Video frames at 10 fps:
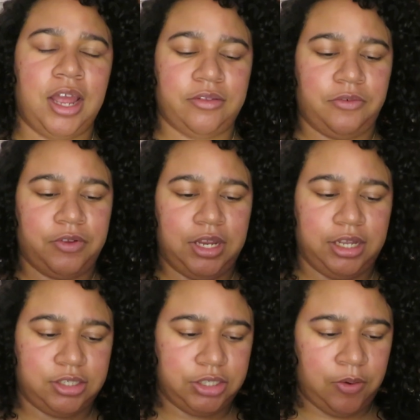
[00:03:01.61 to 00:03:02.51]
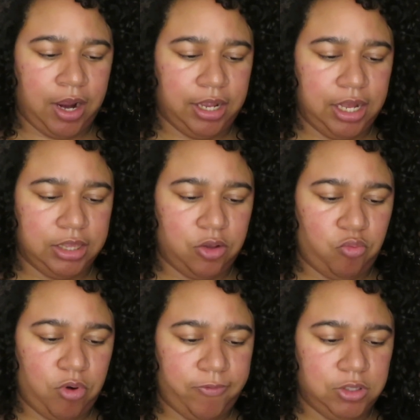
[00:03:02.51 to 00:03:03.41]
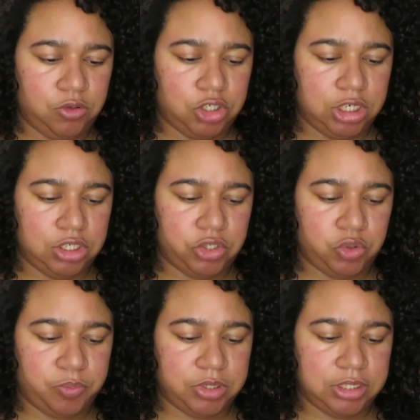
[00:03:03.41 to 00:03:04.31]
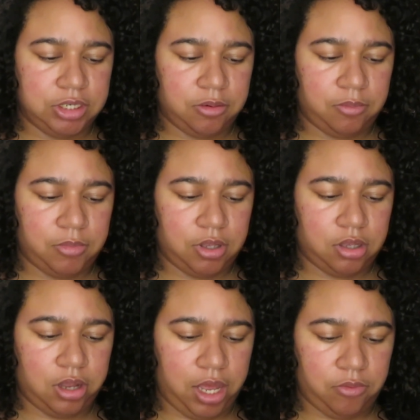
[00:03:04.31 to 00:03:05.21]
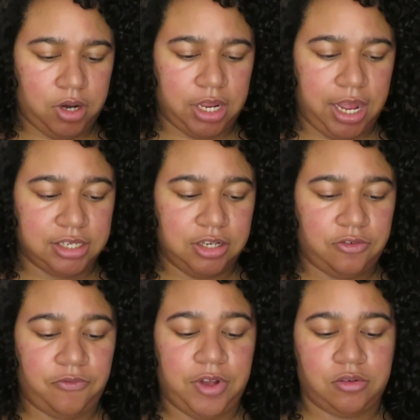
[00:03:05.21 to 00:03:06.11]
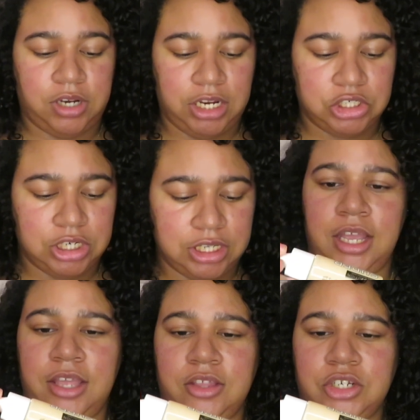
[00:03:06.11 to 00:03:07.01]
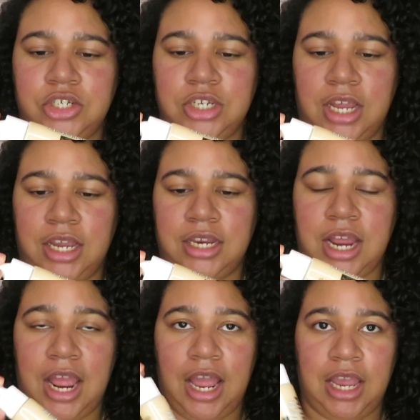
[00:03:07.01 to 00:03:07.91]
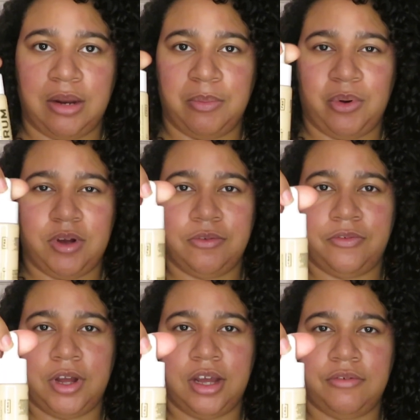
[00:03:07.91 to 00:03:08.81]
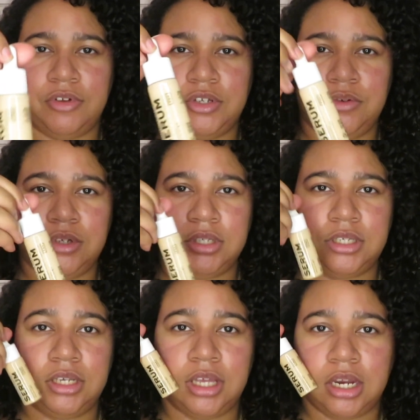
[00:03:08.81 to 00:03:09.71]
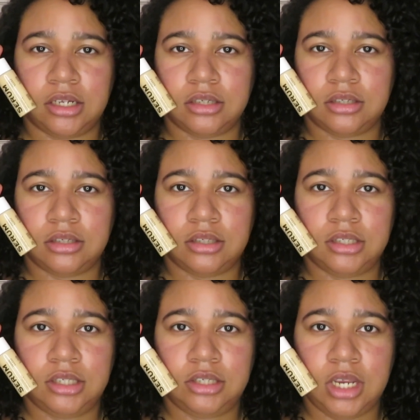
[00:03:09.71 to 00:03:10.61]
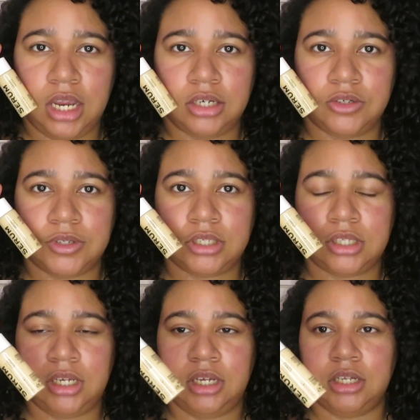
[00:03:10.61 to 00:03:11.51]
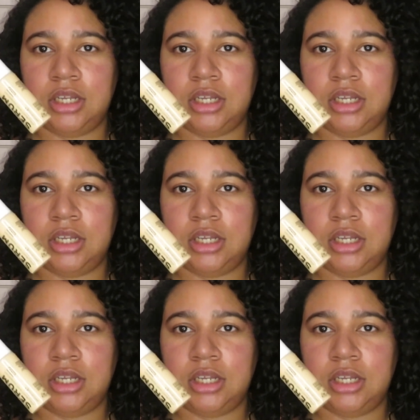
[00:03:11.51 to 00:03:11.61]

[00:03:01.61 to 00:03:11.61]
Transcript: have to finesse. So I got the Revolution Super Serum Hyaluronic Acid Foundation in the shade 8.5. As you can see, that is dangerously